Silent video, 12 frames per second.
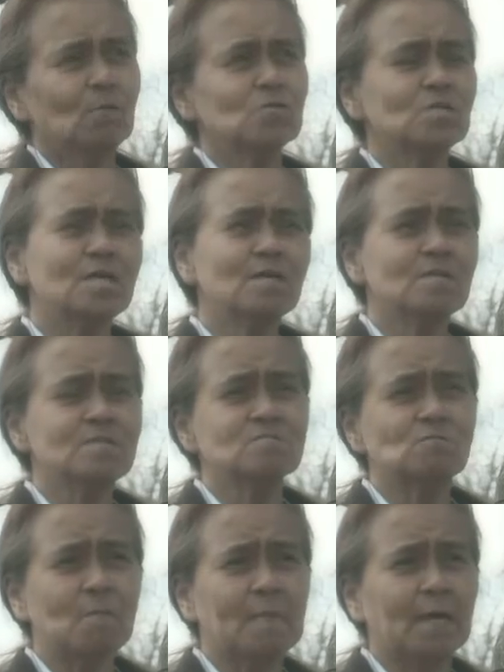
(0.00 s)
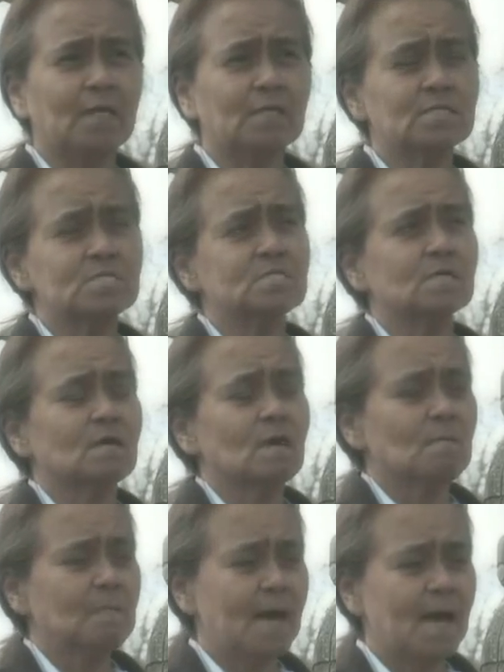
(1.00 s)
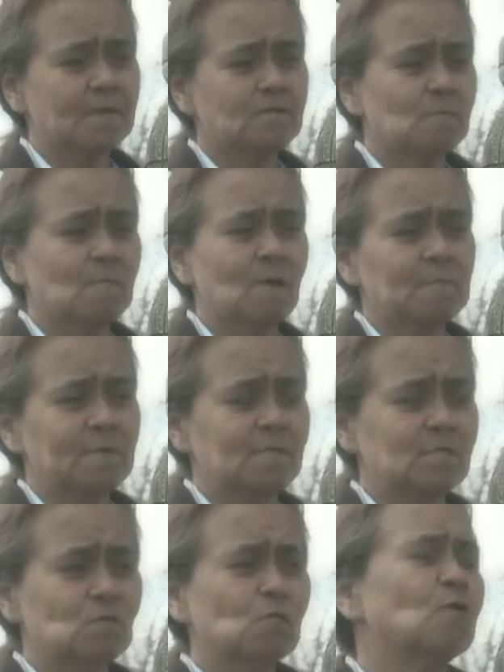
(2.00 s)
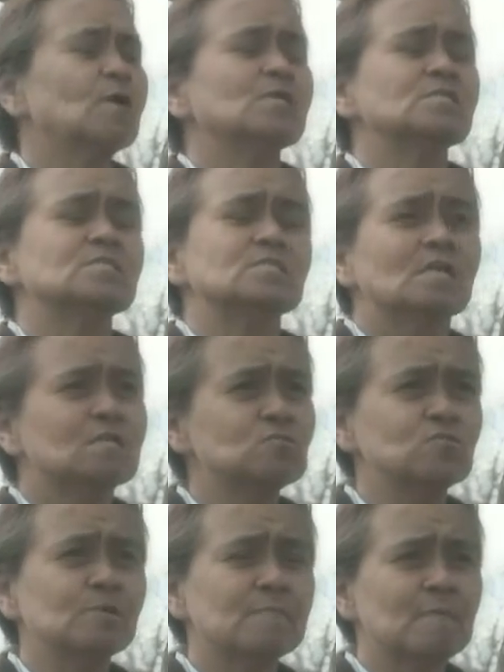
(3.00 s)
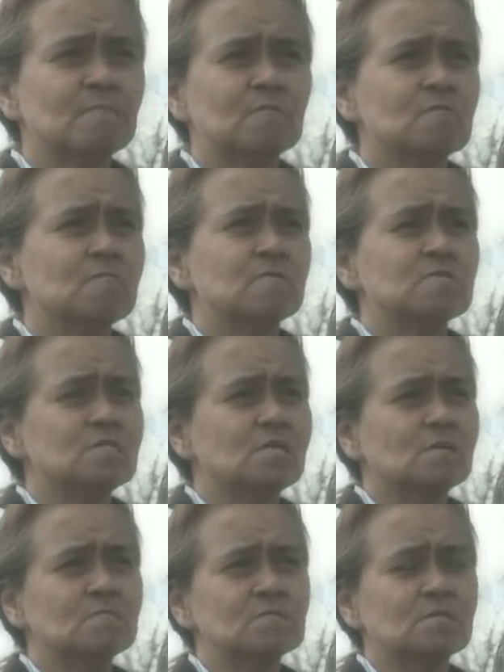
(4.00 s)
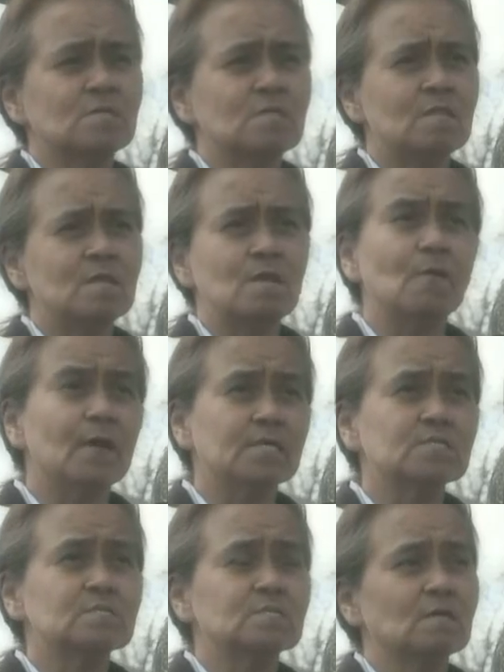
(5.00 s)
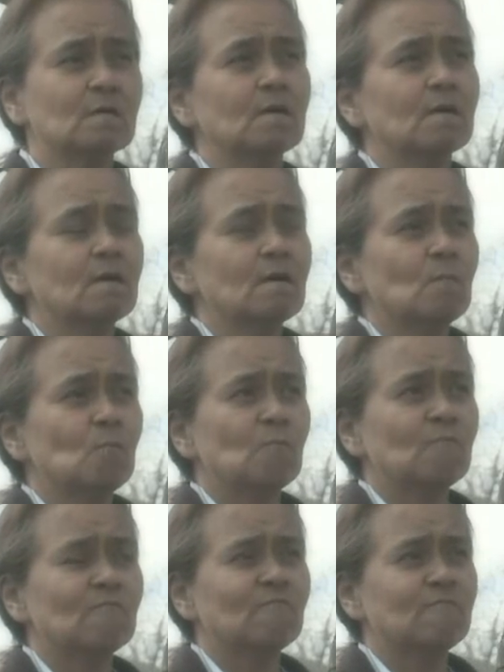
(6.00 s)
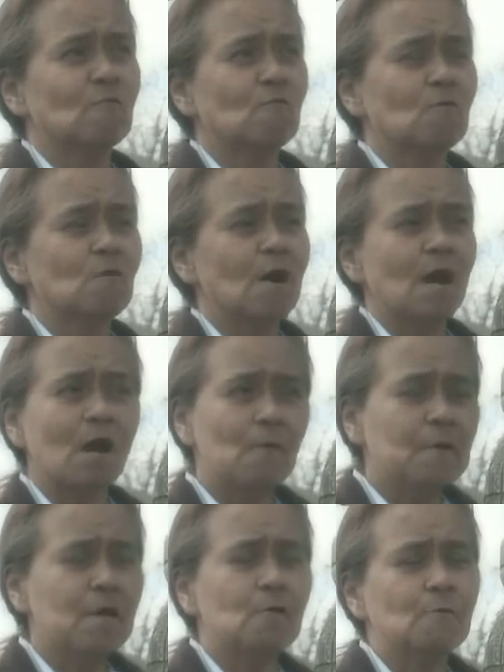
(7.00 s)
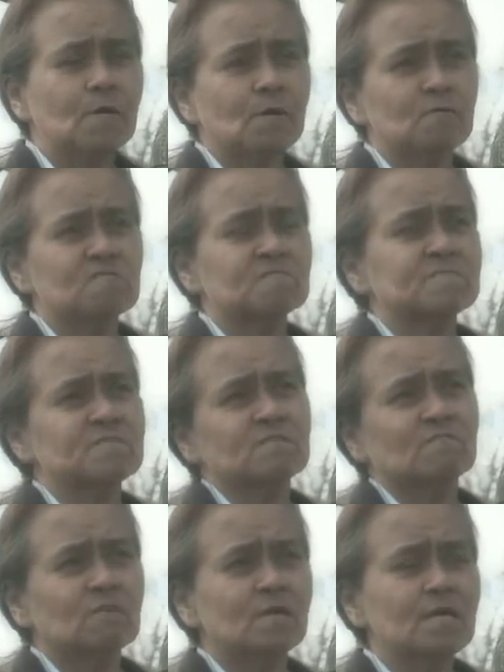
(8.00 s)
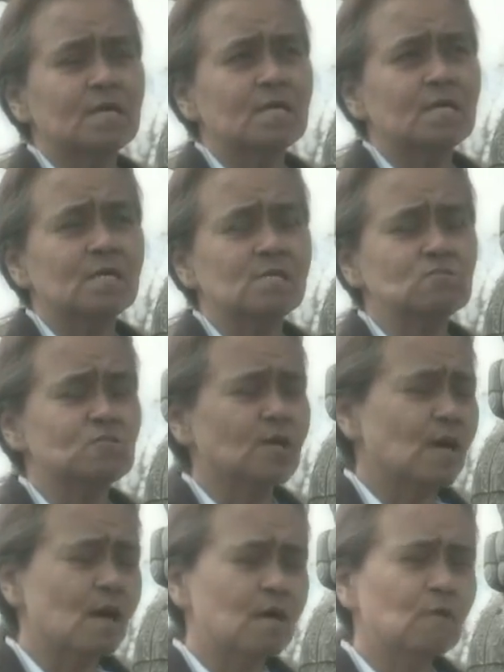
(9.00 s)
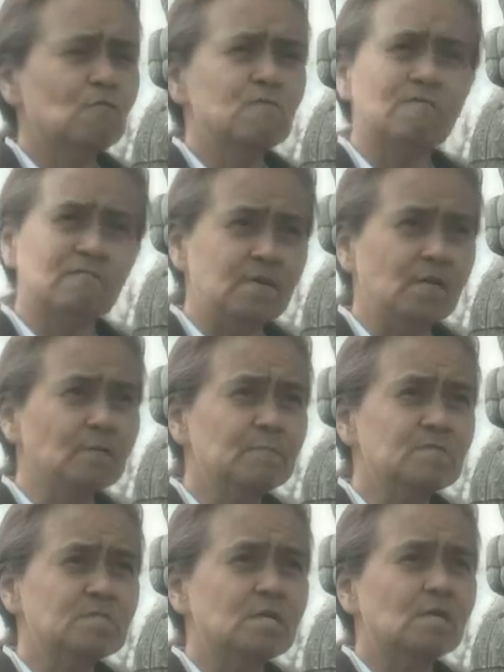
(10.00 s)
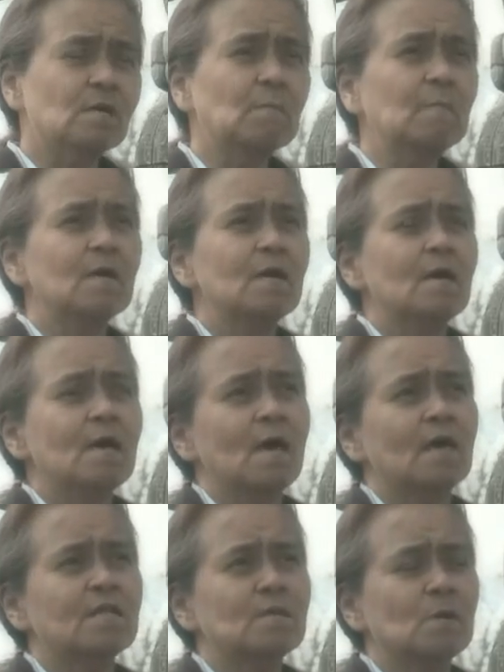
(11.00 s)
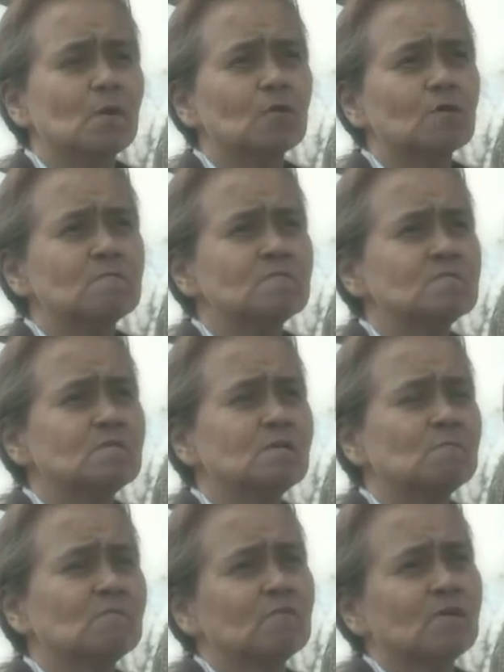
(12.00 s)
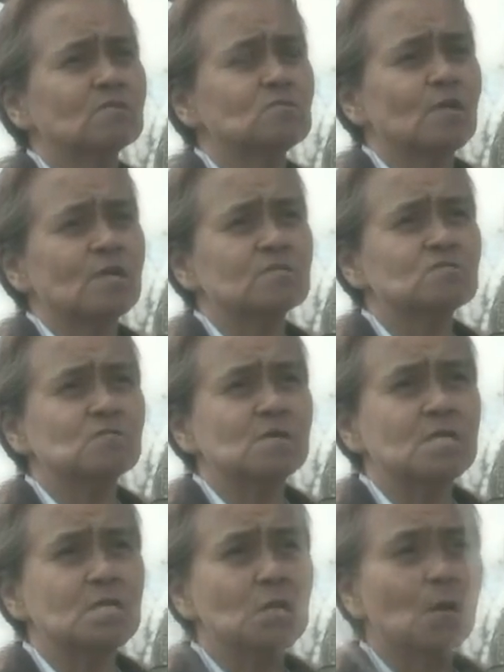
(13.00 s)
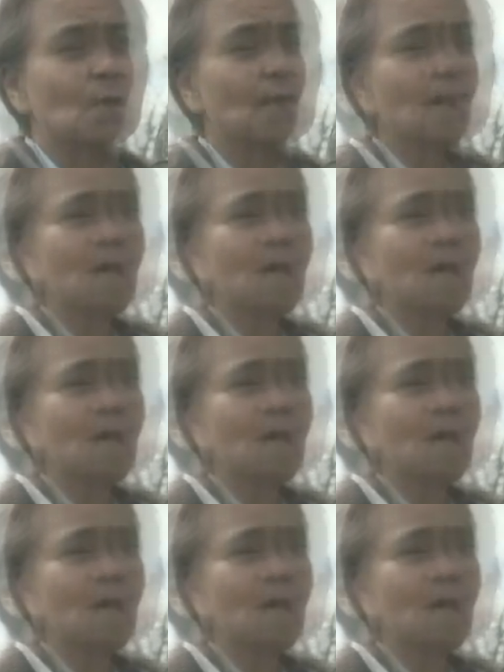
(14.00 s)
would take these remains, pack them up in crates and ship them to the museums in the US. For our area, it was specifically Chicago, the Field Museum, and the American Museum of Natural History in New York.